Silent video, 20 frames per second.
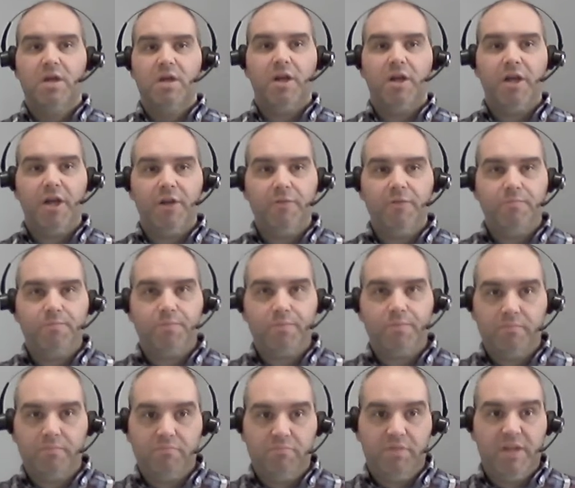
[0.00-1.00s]
I hope
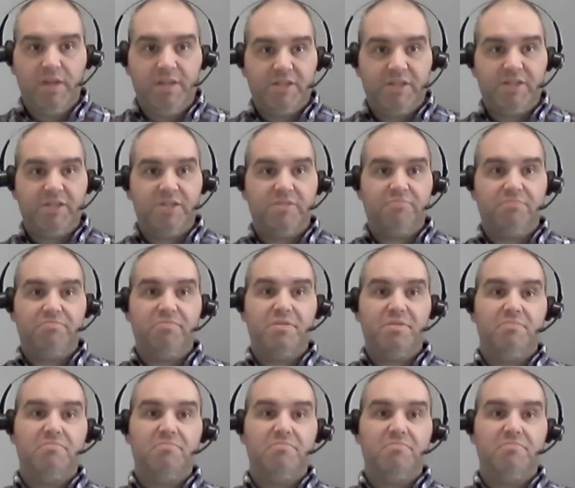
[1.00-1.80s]
this